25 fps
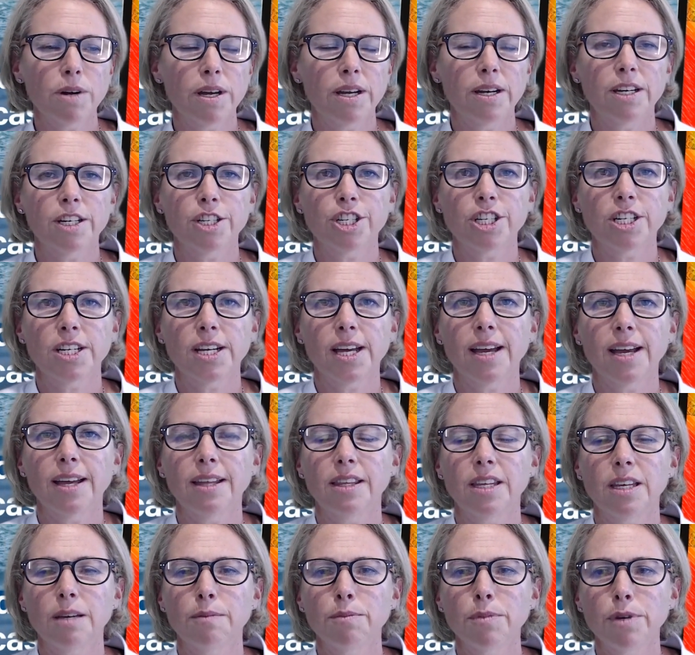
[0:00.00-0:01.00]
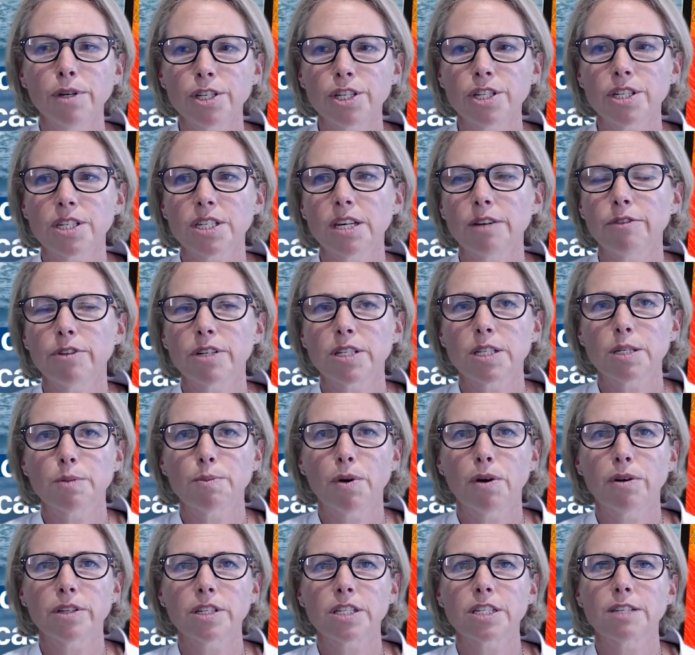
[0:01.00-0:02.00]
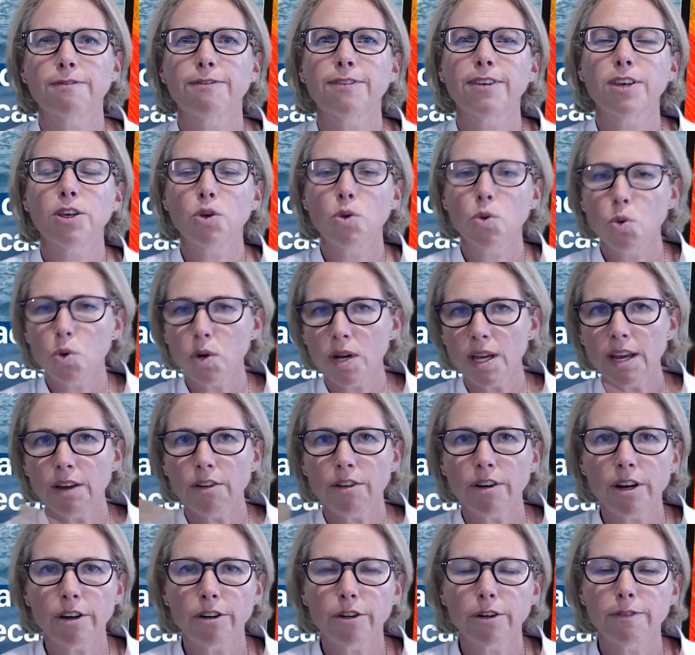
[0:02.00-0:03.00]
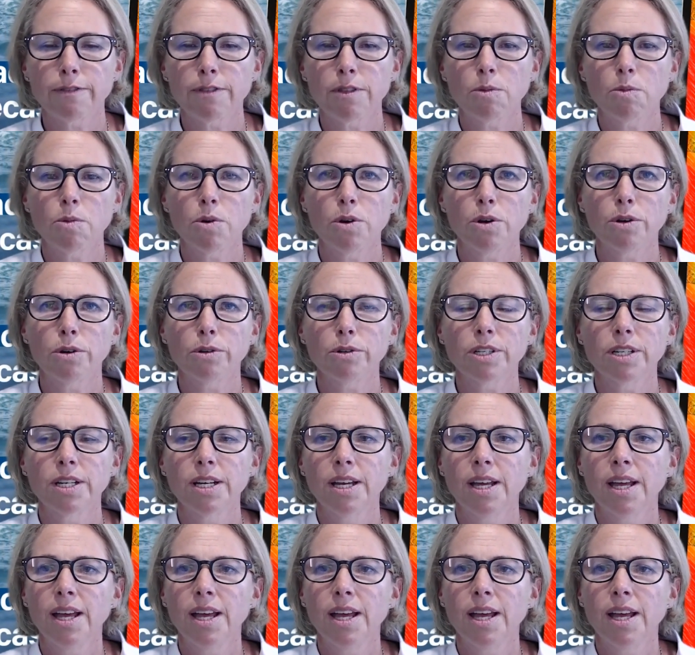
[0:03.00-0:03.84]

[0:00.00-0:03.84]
initiate the emergency response for your area of the world.